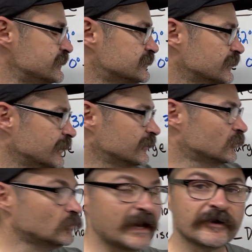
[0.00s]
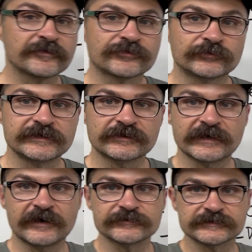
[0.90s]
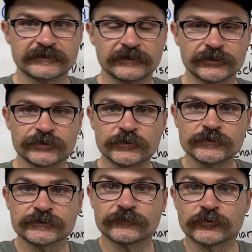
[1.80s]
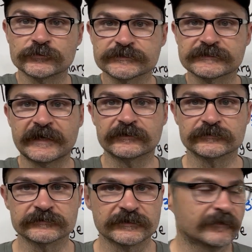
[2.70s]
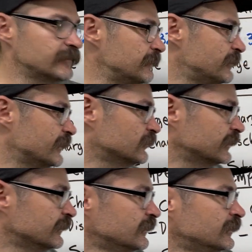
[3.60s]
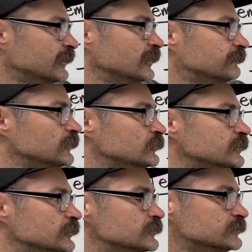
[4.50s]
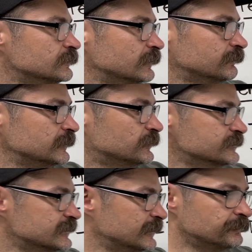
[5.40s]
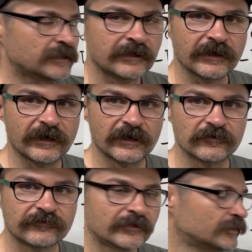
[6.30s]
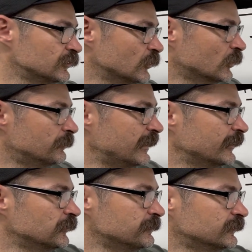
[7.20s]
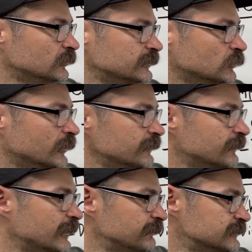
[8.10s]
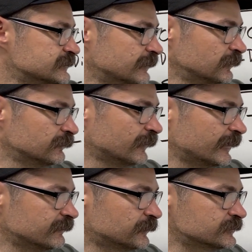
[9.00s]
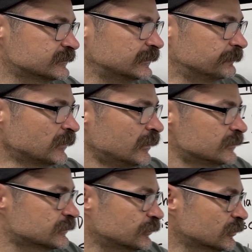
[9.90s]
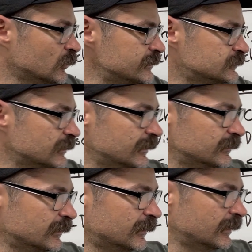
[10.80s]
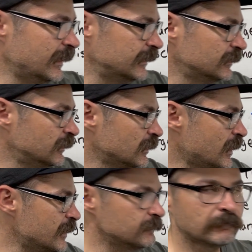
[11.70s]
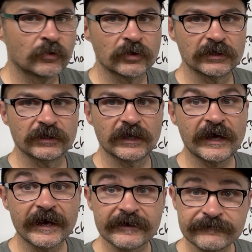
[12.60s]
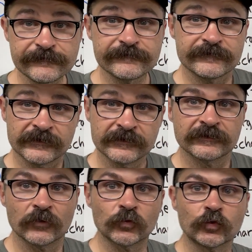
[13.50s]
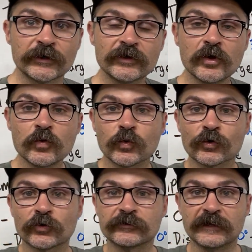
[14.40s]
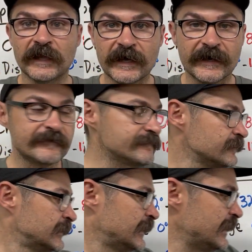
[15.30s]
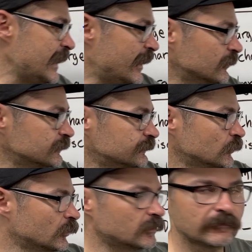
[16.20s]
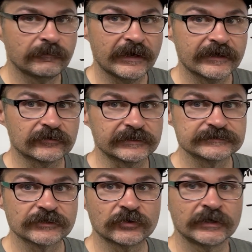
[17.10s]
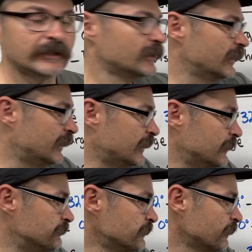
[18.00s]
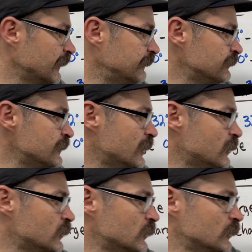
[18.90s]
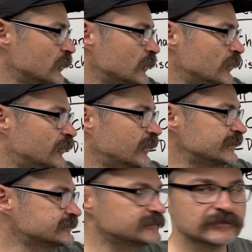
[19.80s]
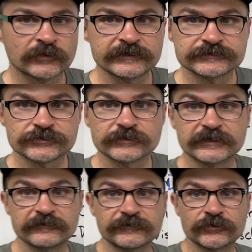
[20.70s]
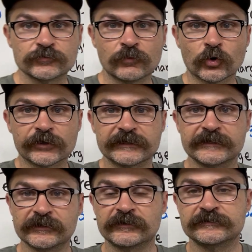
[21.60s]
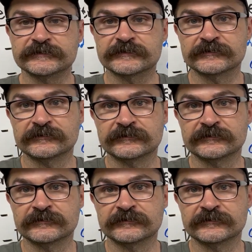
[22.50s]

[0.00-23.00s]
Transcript: to get around 3,000 useful cycles of that battery if you use 50% of your battery between 25 to 75%. So you're going to get a lot more life, real world life, out of your battery. So even though this is going to give you more years,